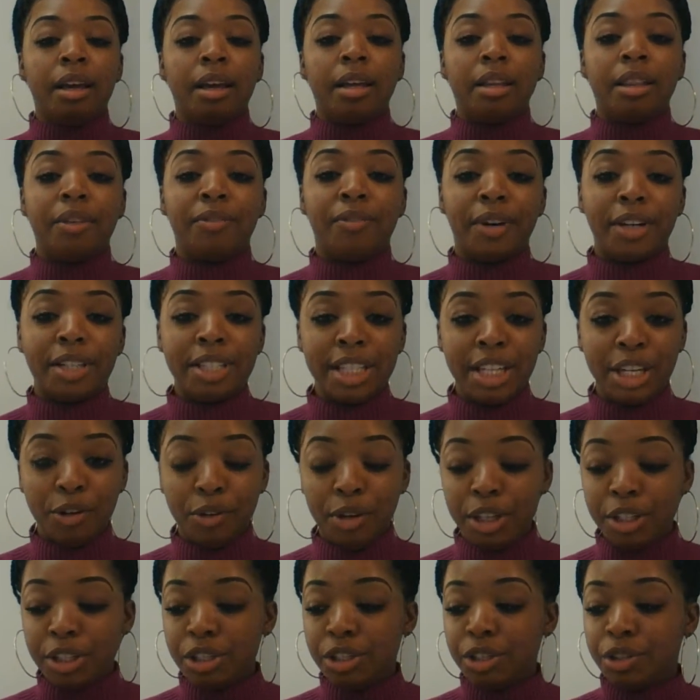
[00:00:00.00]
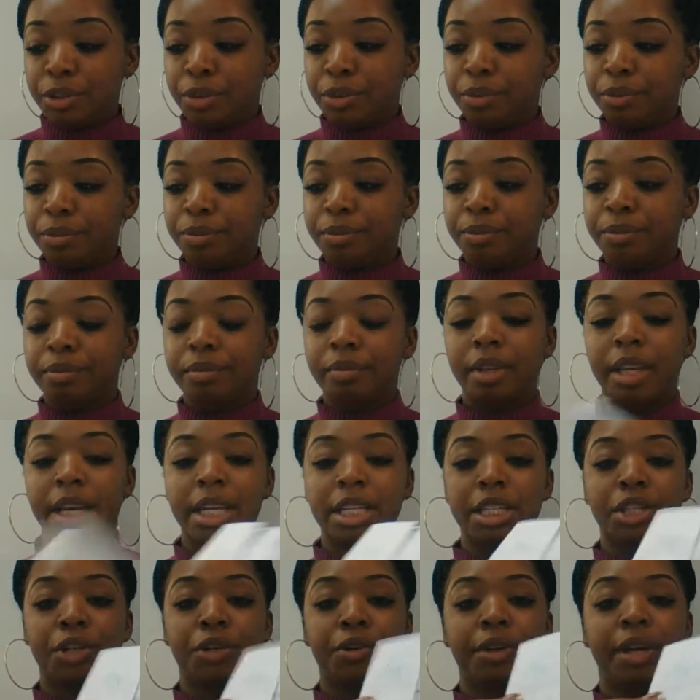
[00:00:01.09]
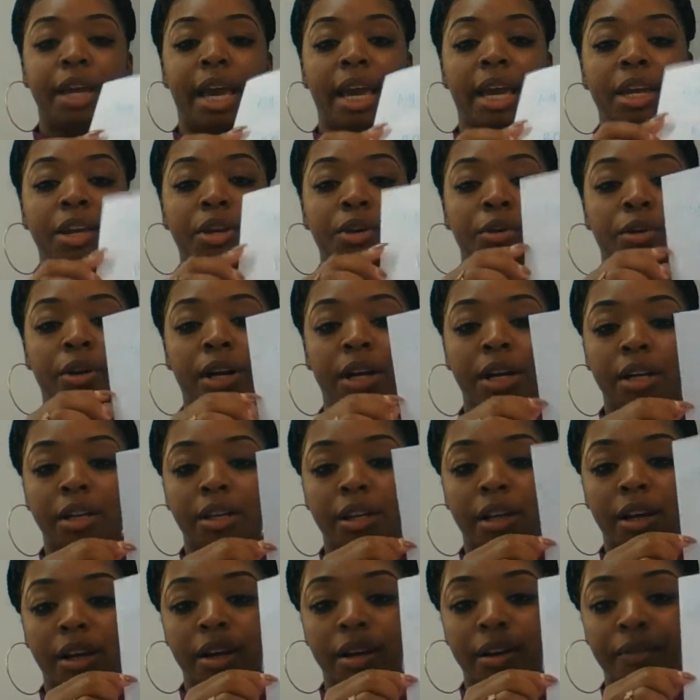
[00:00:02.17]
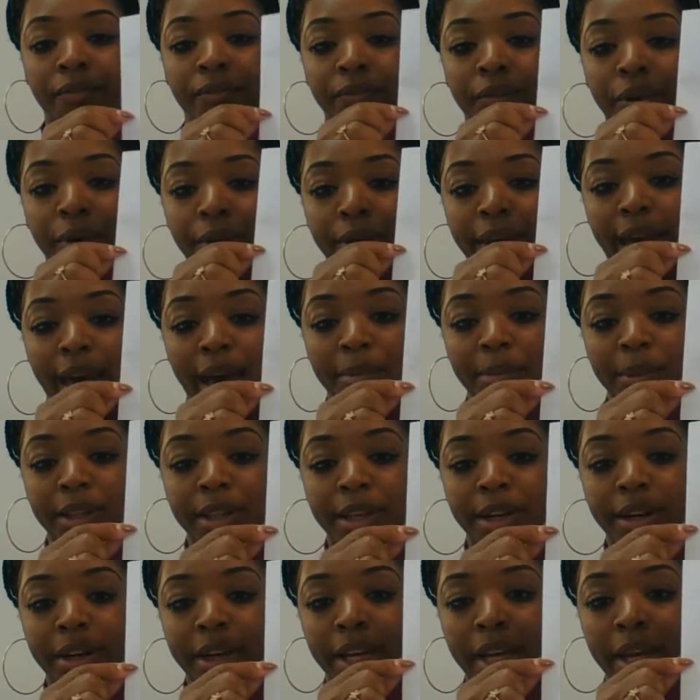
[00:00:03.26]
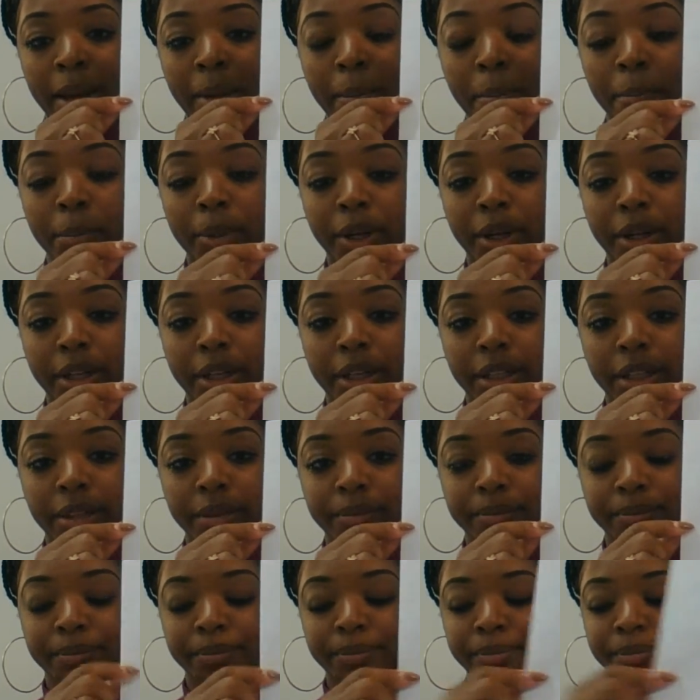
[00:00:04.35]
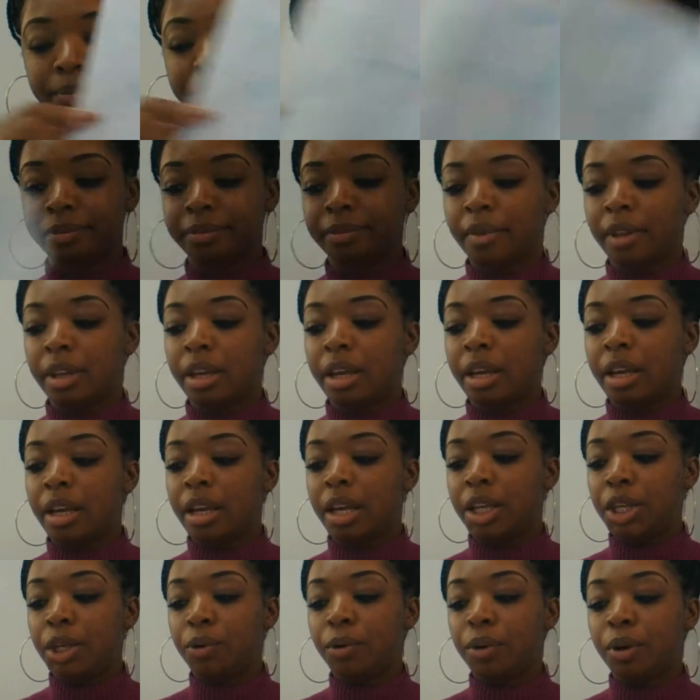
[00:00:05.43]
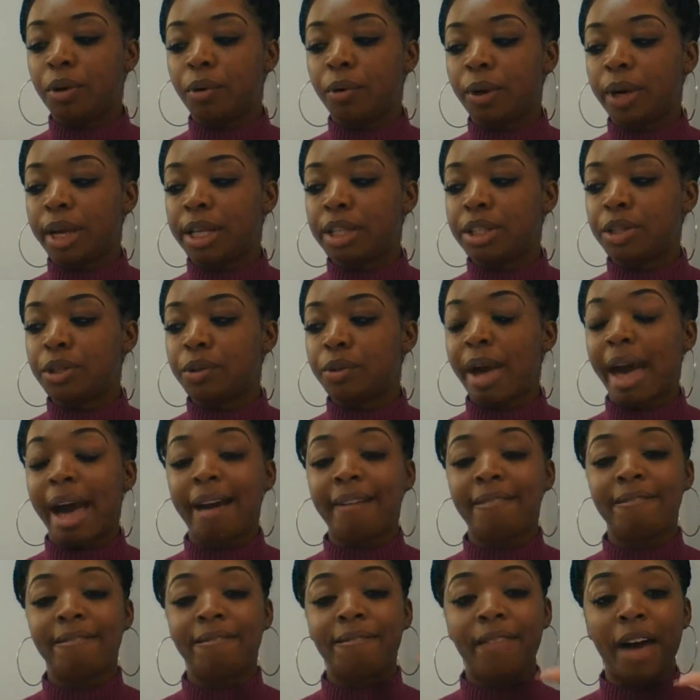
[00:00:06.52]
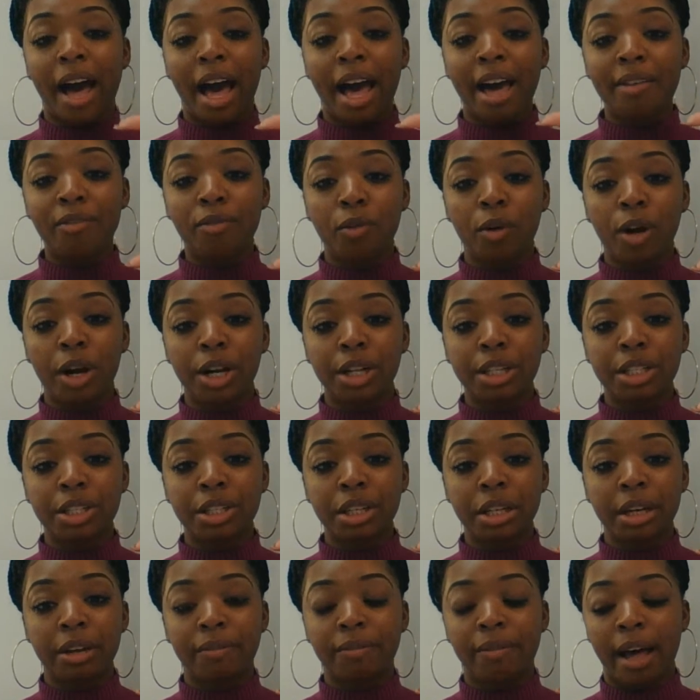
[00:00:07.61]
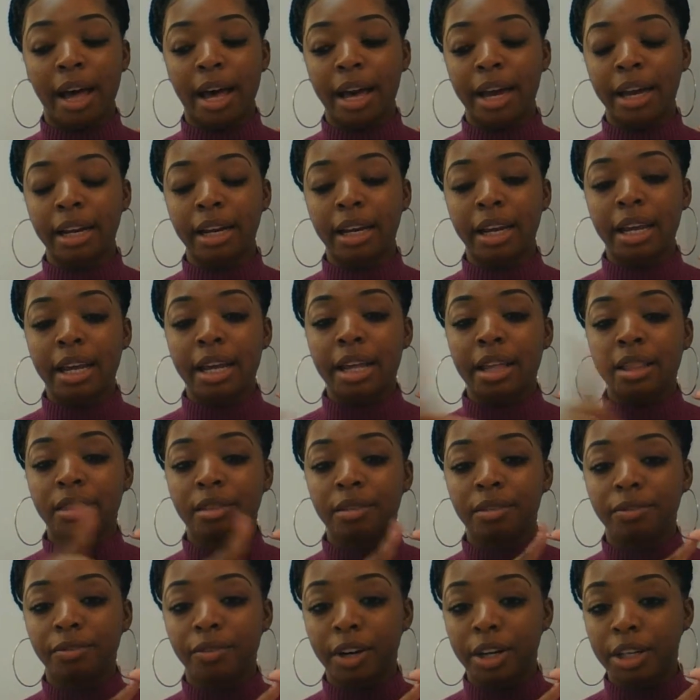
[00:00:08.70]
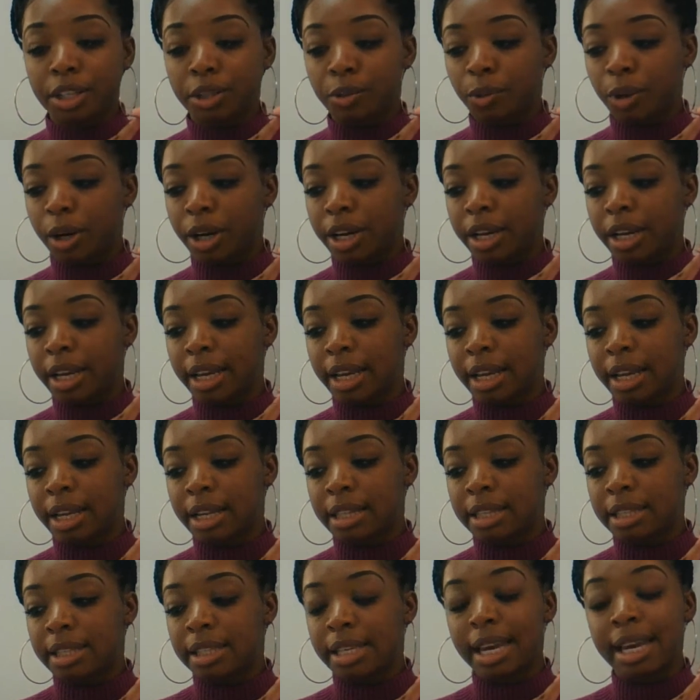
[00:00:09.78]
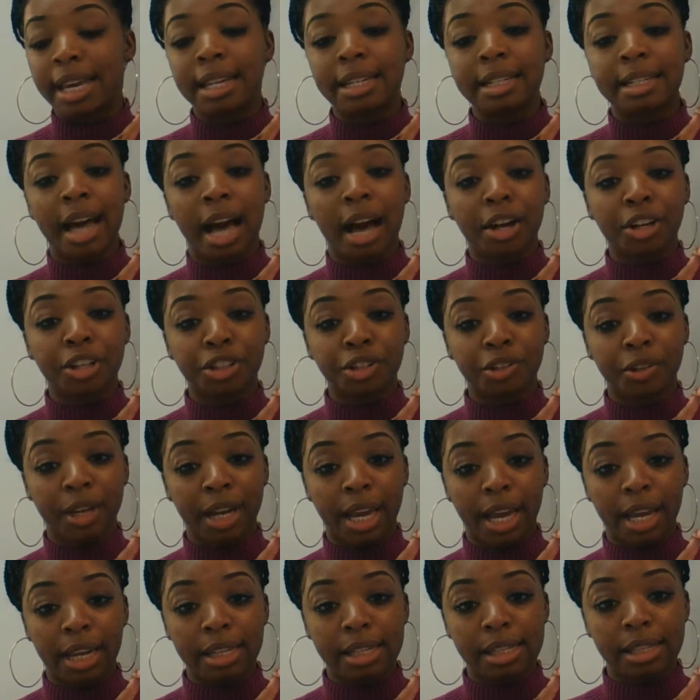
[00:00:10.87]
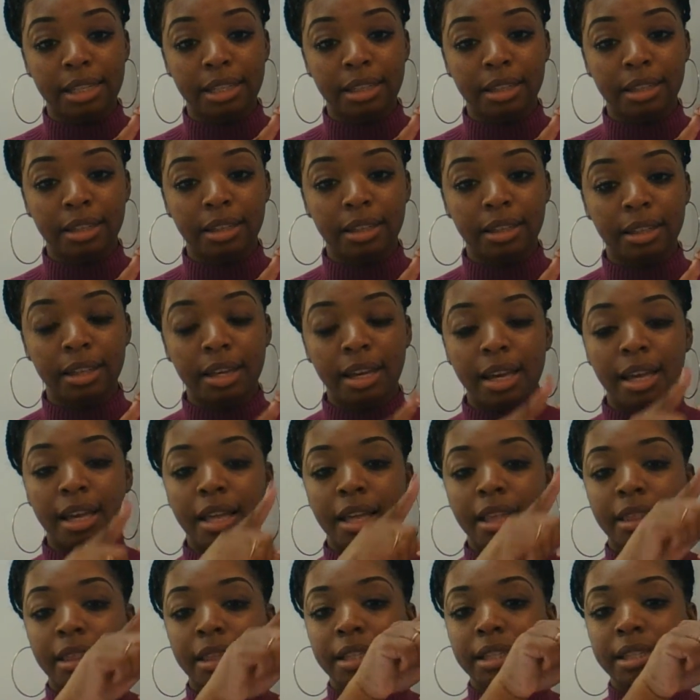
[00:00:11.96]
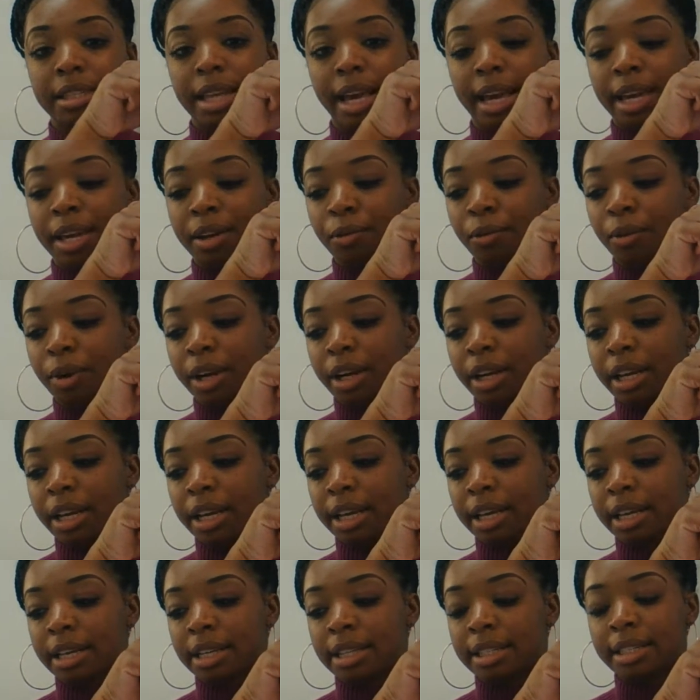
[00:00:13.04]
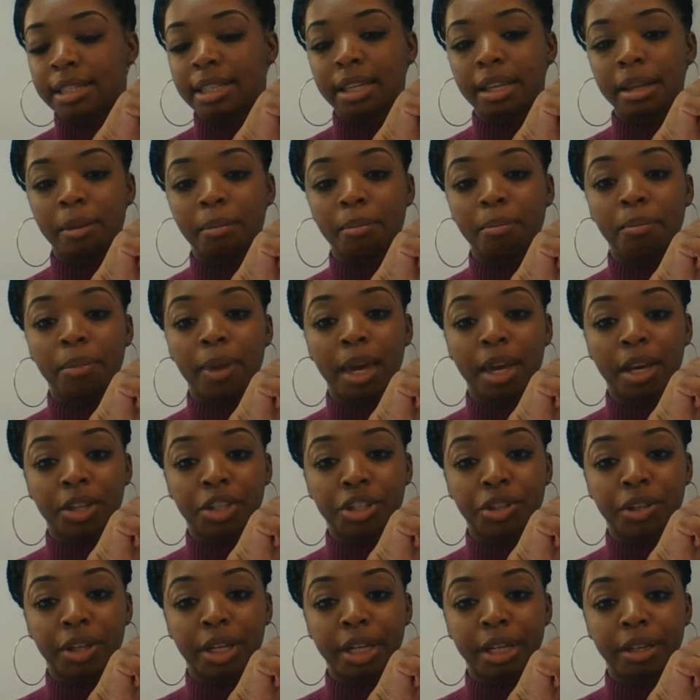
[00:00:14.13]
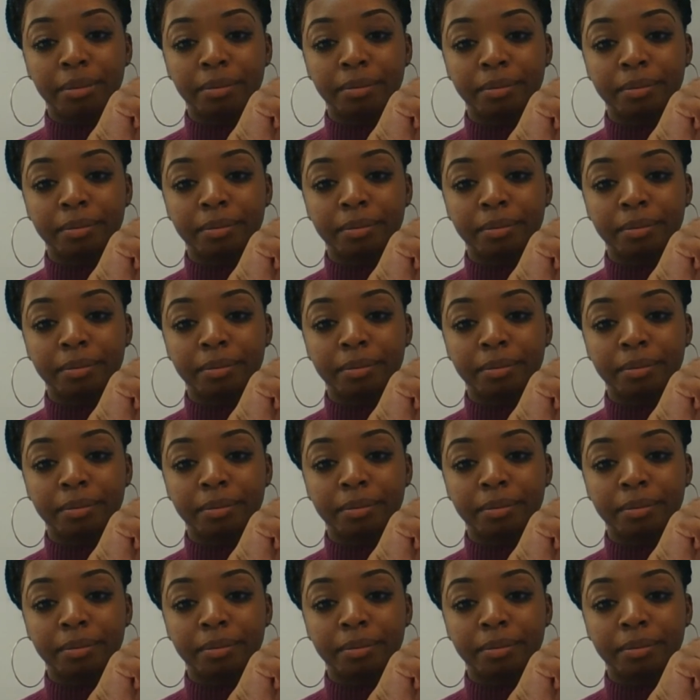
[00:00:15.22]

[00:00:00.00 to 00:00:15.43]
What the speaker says: The first thing you need to do is create your vocabulary book. You are going to have 5 words to define. The first word is indoctrinate. The second word is bigotry.